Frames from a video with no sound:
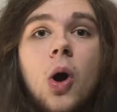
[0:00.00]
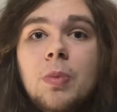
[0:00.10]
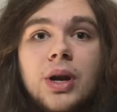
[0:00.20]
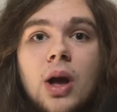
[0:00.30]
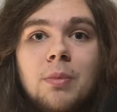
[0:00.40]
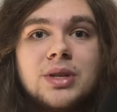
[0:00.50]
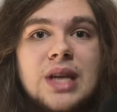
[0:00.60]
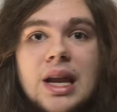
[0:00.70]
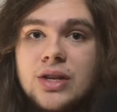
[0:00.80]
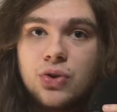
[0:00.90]

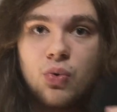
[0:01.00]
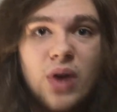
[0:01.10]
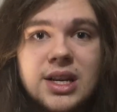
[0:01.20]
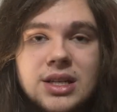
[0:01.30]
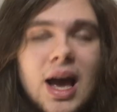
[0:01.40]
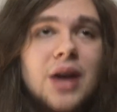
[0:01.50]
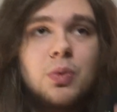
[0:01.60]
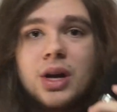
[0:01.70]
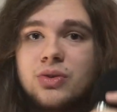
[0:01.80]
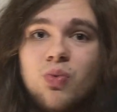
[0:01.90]
OpenComposite is great and
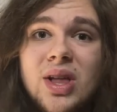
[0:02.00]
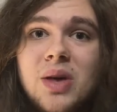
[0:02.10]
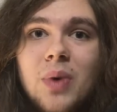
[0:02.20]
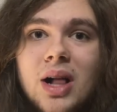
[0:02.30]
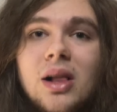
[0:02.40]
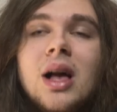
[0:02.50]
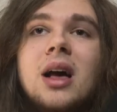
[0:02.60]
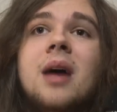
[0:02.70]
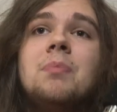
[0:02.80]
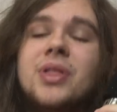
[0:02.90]
works really well,
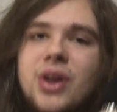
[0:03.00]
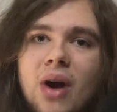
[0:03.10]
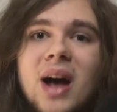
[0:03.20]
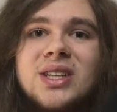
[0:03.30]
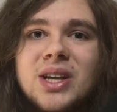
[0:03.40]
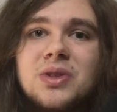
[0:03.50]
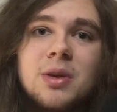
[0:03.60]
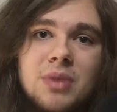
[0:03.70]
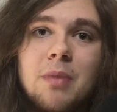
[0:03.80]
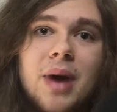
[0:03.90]
but there are still
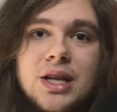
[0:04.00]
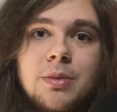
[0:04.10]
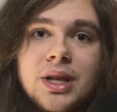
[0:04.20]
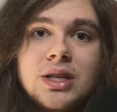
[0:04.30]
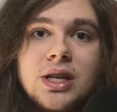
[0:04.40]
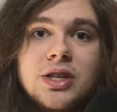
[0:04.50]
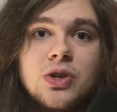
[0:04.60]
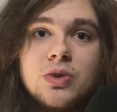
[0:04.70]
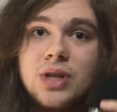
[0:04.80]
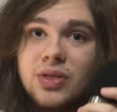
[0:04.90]
some compatibility
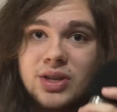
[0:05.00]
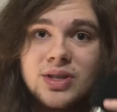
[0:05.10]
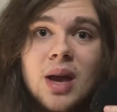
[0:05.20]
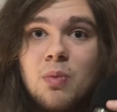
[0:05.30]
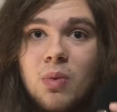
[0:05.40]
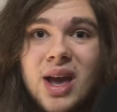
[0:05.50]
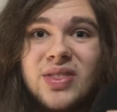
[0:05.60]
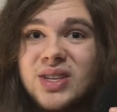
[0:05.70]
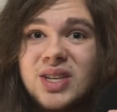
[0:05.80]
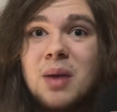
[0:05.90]
issues, in
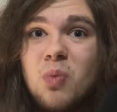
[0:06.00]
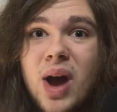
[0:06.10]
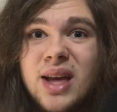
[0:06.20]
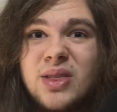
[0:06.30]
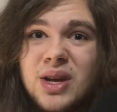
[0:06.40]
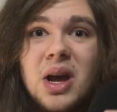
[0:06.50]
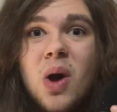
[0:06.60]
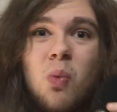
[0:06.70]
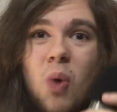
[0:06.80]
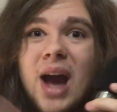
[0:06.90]
the same way that
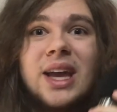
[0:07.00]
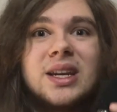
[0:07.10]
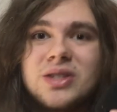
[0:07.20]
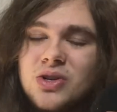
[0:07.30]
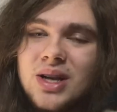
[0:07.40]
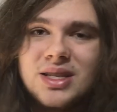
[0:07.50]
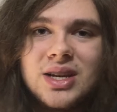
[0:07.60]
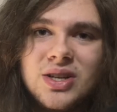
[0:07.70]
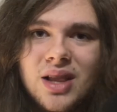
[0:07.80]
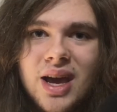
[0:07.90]
Wine is a
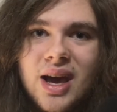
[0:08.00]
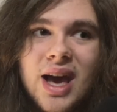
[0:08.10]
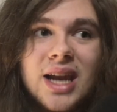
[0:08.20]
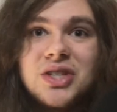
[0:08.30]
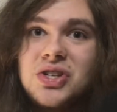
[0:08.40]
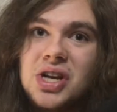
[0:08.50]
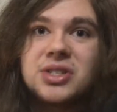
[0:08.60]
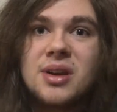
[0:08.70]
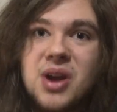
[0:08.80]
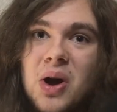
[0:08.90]
translation layer and it's
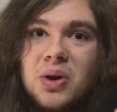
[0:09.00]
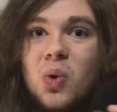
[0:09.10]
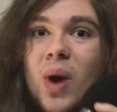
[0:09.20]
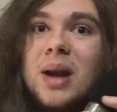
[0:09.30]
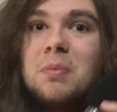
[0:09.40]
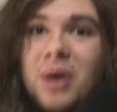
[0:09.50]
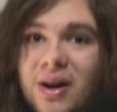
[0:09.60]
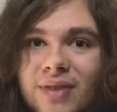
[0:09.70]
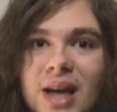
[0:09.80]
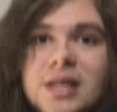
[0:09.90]
just not quite
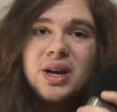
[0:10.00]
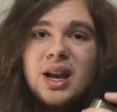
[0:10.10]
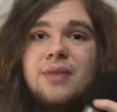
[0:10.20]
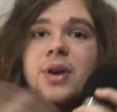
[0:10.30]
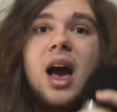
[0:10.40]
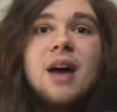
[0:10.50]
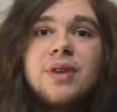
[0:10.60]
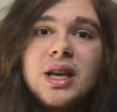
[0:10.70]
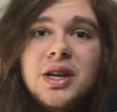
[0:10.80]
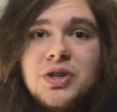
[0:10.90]
perfect. But if you have
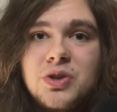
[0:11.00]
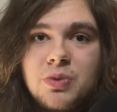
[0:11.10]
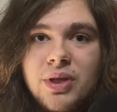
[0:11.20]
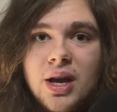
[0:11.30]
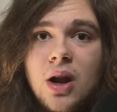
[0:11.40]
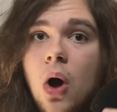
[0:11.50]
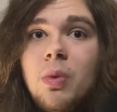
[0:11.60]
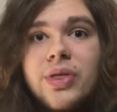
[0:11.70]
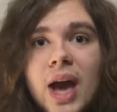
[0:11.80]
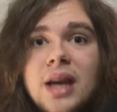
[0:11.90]
any issues with it, or
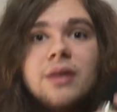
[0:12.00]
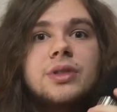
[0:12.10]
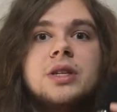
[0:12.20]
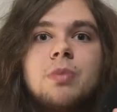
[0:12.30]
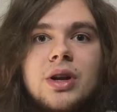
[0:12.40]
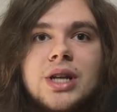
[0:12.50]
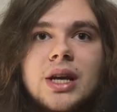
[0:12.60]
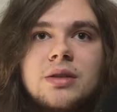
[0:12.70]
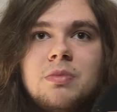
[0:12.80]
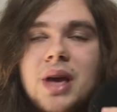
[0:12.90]
with any of these
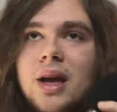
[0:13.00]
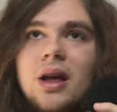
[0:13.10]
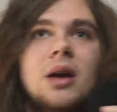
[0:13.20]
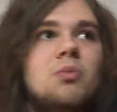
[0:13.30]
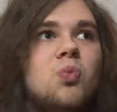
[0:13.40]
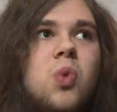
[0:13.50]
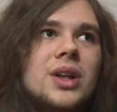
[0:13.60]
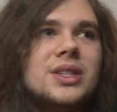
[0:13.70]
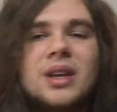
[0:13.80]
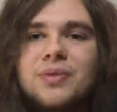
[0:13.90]
projects, be it
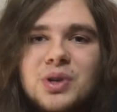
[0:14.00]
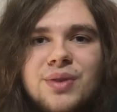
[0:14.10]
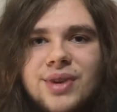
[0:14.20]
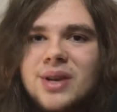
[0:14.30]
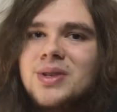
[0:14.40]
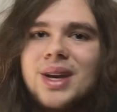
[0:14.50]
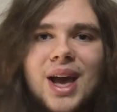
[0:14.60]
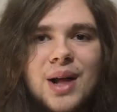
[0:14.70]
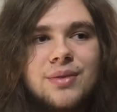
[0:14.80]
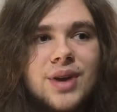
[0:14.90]
ones in future videos like
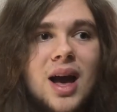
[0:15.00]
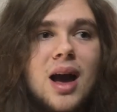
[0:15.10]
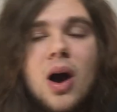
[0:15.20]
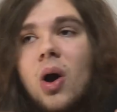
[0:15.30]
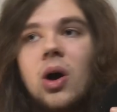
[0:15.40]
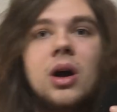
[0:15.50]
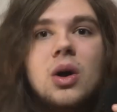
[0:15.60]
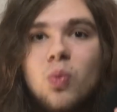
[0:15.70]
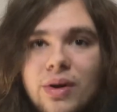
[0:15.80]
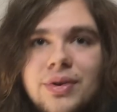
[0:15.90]
ALVR or
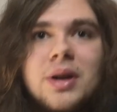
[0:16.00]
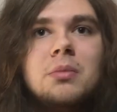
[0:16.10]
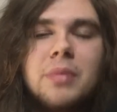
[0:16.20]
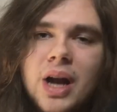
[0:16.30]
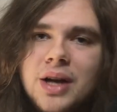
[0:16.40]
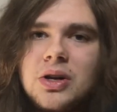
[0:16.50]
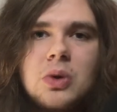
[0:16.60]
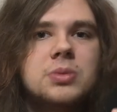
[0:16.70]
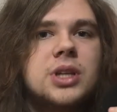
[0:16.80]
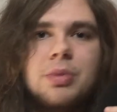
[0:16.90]
WiVRn,
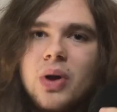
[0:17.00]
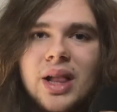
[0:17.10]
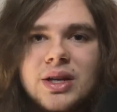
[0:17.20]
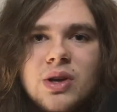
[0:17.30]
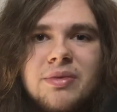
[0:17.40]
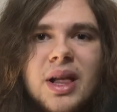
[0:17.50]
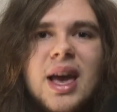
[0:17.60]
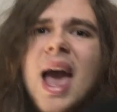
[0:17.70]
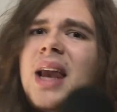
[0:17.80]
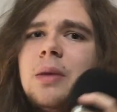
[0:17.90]
Monado, WLX Overlay,
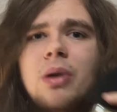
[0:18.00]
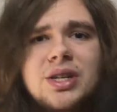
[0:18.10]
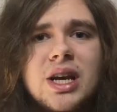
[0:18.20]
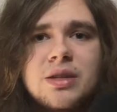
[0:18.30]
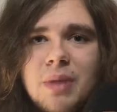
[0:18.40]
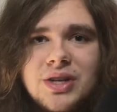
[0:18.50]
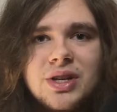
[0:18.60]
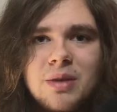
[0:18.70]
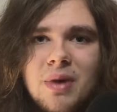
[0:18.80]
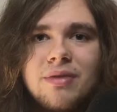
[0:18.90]
any projects
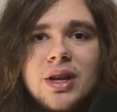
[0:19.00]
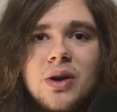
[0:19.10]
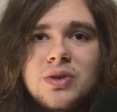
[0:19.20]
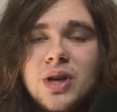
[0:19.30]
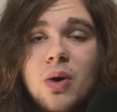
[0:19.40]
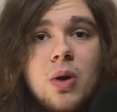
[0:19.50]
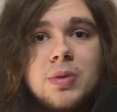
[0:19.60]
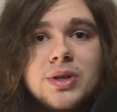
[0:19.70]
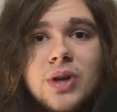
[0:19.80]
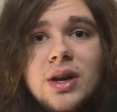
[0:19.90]
mentioned in my videos that are
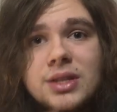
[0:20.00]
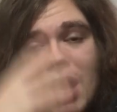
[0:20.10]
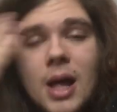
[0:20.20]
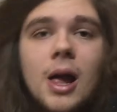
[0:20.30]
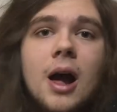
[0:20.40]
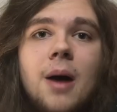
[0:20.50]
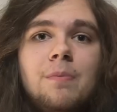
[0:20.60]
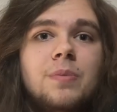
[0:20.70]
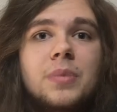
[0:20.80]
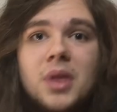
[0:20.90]
open source,
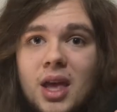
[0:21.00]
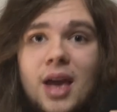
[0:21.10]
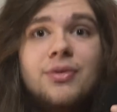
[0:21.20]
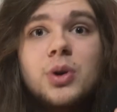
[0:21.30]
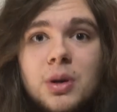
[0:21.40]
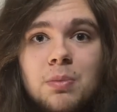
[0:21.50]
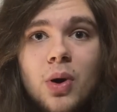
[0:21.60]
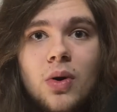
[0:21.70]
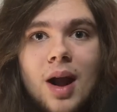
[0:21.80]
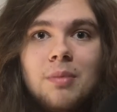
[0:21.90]
if you can
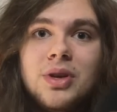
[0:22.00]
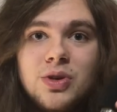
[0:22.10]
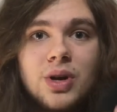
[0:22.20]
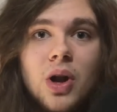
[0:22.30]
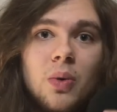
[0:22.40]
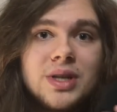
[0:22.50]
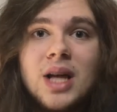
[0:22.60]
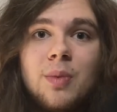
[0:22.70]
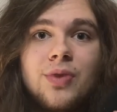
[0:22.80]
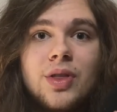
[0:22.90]
program, you can always
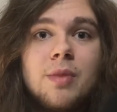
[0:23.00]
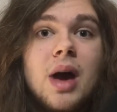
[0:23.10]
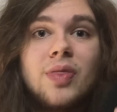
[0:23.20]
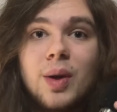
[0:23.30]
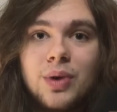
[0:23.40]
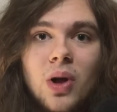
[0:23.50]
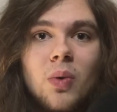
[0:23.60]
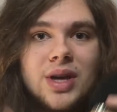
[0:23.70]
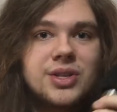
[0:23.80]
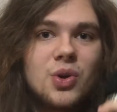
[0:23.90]
help for them and they would
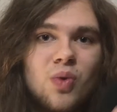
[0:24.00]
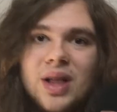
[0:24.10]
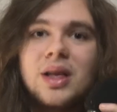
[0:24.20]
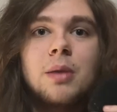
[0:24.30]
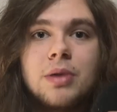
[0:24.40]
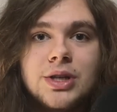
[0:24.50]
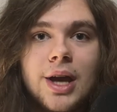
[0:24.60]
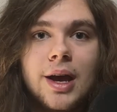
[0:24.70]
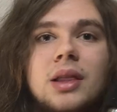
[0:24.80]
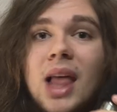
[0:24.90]
always greatly appreciate
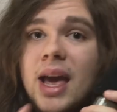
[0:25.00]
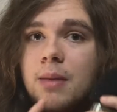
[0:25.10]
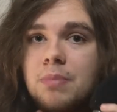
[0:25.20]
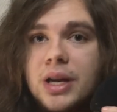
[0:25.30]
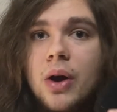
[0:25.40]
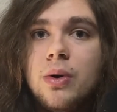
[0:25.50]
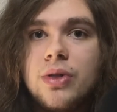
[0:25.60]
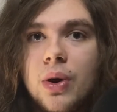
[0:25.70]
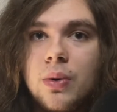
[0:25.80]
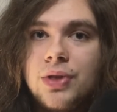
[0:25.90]
it. Let it be known
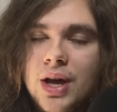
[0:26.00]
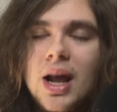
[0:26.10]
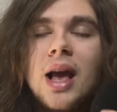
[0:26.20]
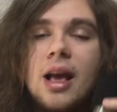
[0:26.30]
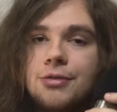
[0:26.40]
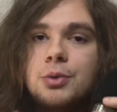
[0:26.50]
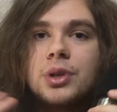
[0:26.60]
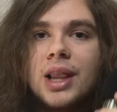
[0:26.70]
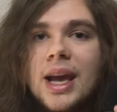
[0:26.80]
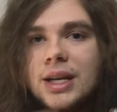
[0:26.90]
though that if you would
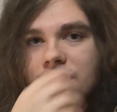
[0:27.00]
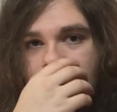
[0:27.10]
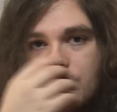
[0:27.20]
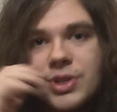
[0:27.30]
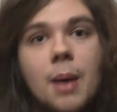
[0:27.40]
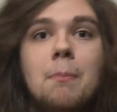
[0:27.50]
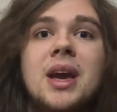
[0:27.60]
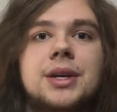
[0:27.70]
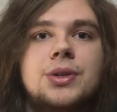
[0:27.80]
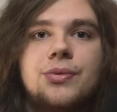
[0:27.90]
like to use a
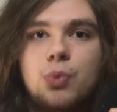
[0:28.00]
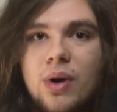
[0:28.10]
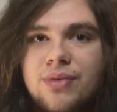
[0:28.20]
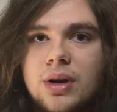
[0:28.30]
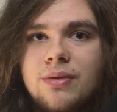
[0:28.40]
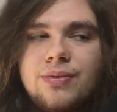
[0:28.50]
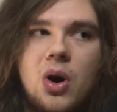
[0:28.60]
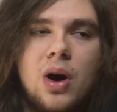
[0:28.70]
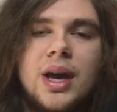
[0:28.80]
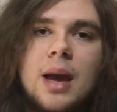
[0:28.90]
mix of WiVRn
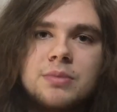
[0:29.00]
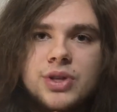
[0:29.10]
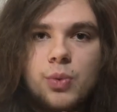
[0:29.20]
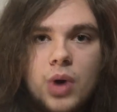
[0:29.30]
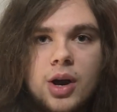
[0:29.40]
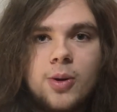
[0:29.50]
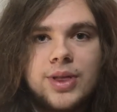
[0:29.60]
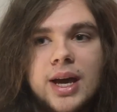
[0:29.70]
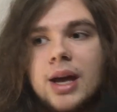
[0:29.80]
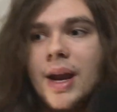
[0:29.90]
for games that work with
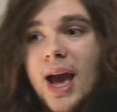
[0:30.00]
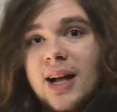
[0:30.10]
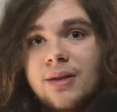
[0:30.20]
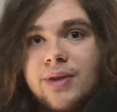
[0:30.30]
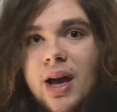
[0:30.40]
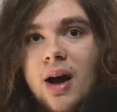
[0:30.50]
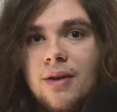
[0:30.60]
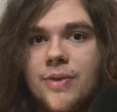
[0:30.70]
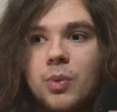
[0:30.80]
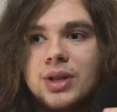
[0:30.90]
it and ALVR
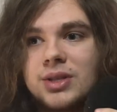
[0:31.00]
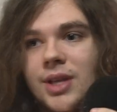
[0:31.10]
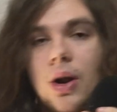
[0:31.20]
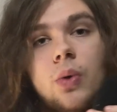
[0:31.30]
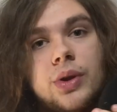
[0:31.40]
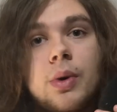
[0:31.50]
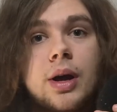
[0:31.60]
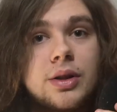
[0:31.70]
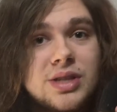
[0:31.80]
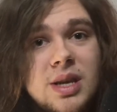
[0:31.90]
for ones that only
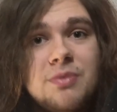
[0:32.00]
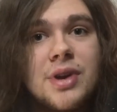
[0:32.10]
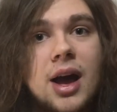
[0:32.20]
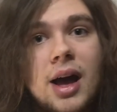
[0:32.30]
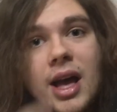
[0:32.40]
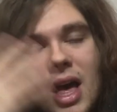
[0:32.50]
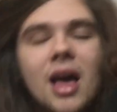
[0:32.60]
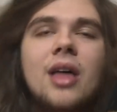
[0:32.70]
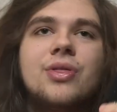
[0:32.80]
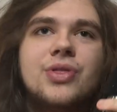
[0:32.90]
work on SteamVR,
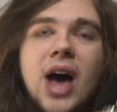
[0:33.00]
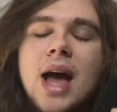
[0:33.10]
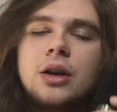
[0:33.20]
that